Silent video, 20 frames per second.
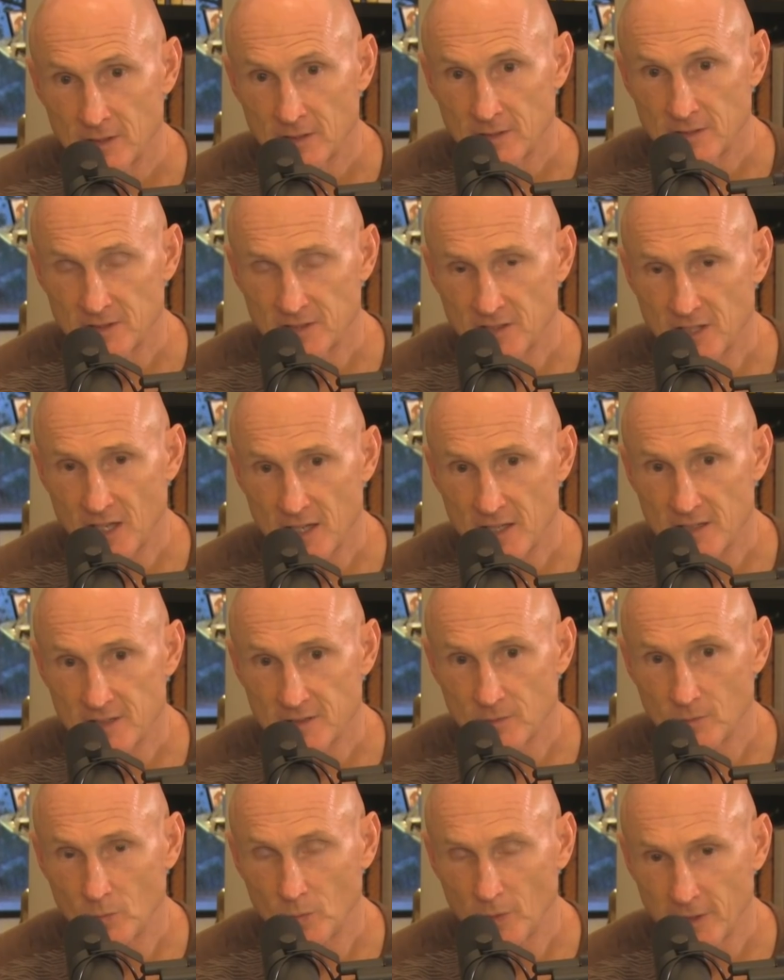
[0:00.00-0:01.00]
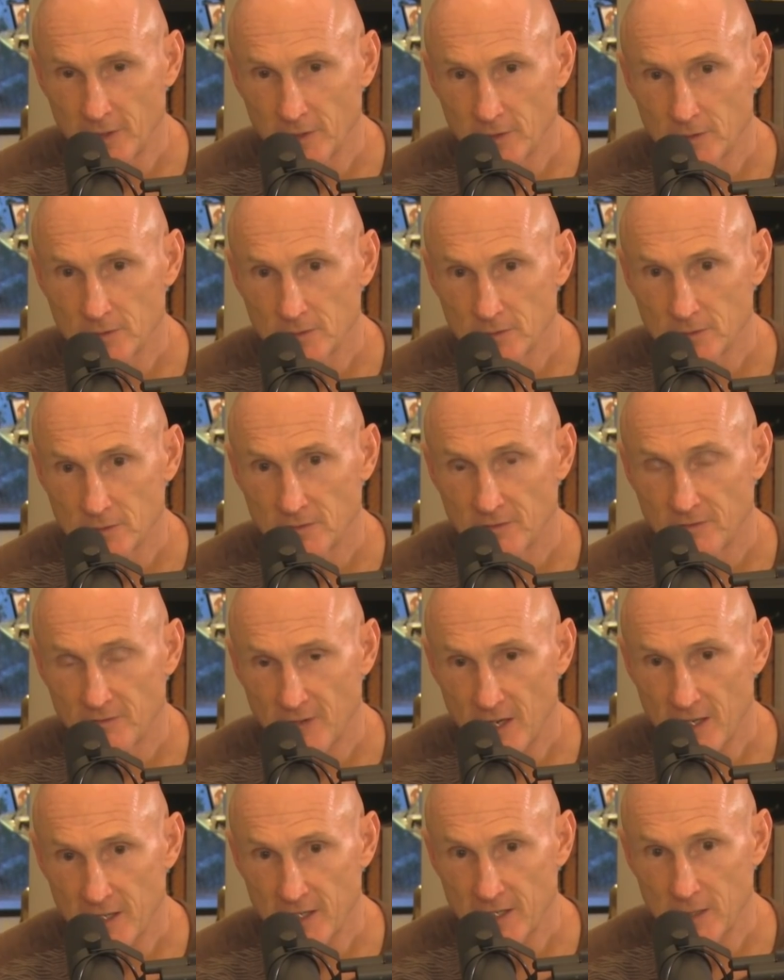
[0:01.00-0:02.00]
this guy is a real
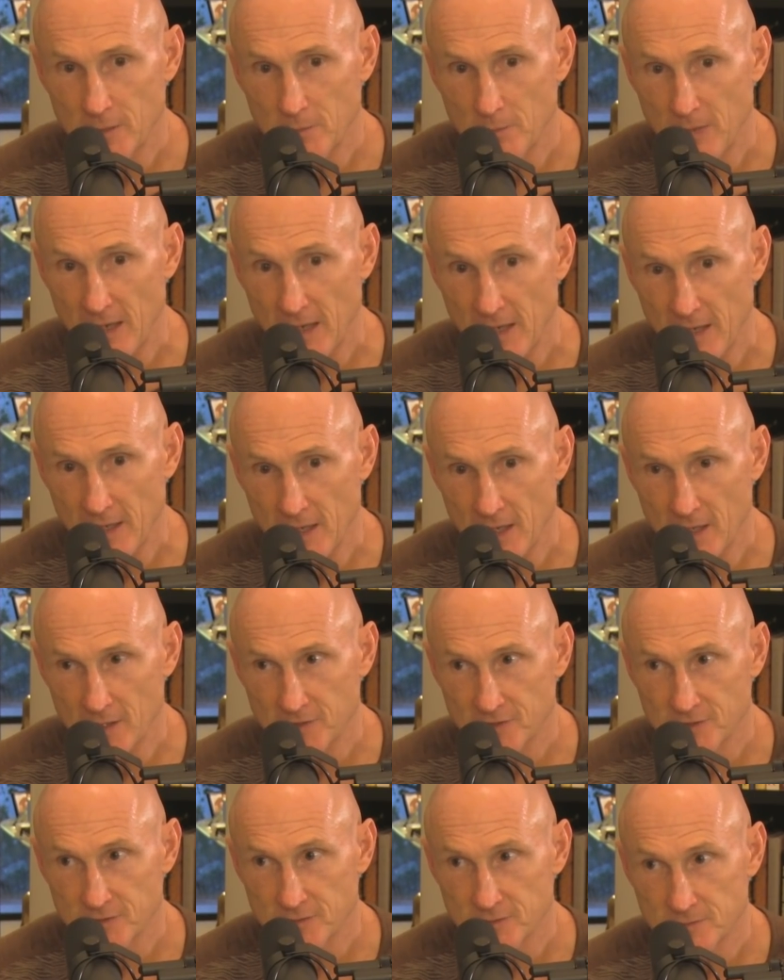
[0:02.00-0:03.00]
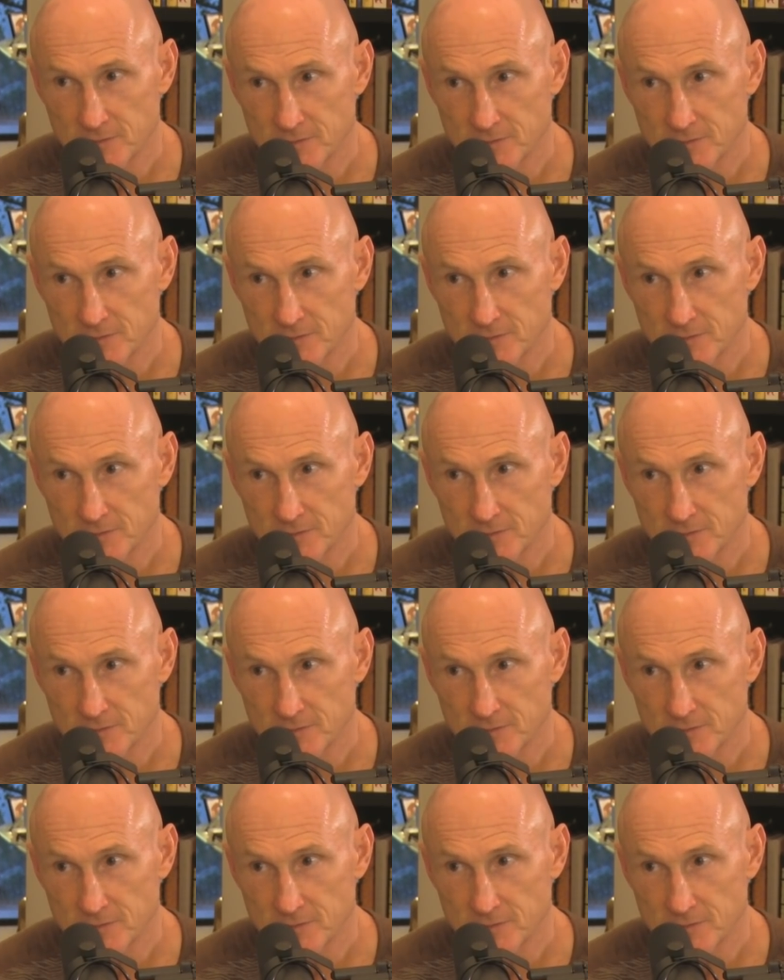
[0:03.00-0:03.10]
fucking badass